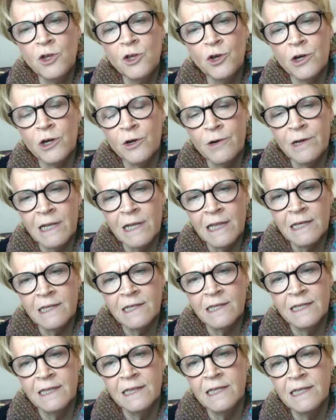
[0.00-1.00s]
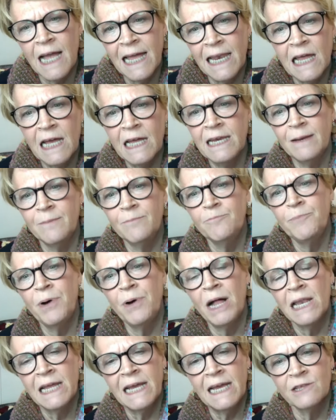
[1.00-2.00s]
your acrylics in nylon and
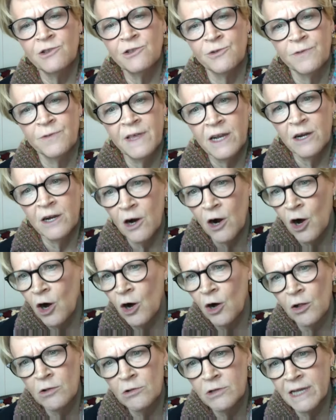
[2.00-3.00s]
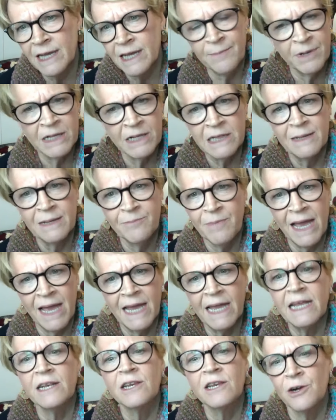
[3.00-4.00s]
polyester, they're all yep. chemically
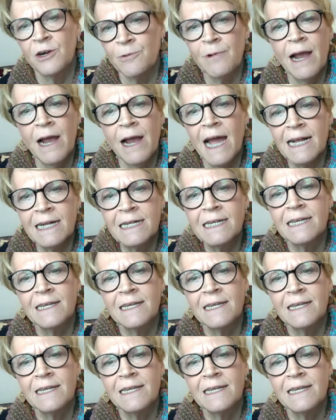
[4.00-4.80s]
made, correct? They are.